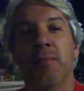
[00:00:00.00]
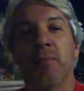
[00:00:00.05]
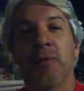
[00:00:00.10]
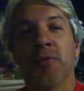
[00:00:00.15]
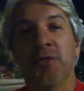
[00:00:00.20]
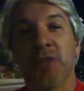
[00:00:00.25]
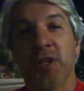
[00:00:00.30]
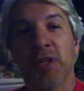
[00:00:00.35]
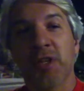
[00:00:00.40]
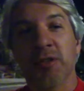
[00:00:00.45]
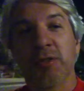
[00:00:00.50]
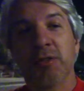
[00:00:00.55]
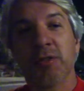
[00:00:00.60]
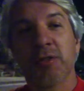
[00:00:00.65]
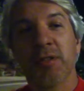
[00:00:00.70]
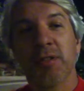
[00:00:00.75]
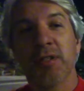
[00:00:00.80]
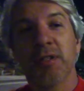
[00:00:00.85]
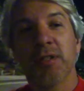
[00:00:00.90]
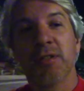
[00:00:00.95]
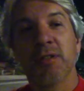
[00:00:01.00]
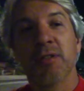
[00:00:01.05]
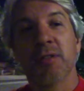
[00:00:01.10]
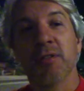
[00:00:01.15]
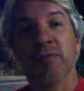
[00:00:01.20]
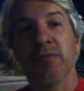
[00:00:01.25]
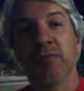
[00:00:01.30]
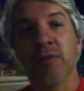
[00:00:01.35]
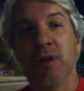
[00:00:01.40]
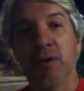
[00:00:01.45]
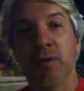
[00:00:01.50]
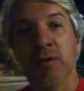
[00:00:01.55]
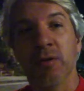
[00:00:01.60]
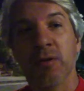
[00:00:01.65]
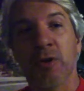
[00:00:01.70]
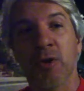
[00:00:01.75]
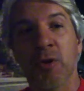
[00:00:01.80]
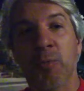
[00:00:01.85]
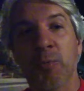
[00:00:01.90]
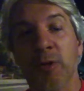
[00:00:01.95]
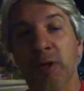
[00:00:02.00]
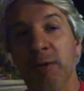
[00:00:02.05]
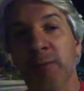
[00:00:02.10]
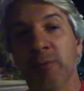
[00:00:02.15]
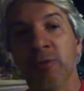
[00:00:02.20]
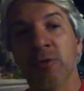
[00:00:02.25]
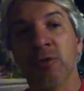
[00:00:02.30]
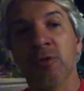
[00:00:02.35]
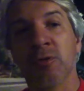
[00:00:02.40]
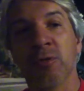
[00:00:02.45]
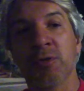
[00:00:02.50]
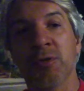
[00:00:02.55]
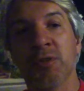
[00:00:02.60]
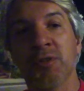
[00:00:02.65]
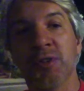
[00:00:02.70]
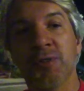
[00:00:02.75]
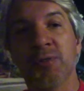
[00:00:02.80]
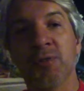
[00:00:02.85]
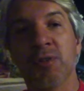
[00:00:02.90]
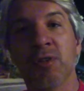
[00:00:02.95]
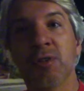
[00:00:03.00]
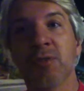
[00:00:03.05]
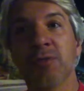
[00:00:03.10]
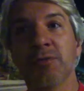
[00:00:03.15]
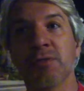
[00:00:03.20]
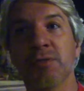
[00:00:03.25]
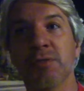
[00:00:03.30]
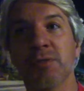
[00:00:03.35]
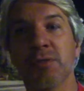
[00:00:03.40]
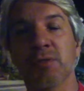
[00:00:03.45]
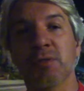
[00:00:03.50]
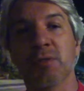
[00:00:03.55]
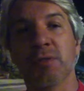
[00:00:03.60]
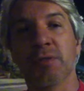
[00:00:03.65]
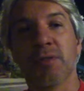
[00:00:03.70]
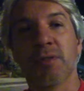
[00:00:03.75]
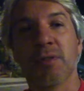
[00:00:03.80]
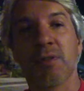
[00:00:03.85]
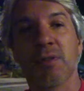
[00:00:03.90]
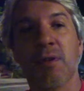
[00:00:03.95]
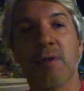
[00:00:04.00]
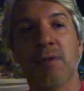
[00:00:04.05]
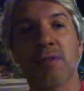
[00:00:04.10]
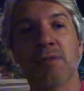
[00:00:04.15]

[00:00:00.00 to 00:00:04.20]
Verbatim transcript: Particularly of note are people who are difficult to deal with.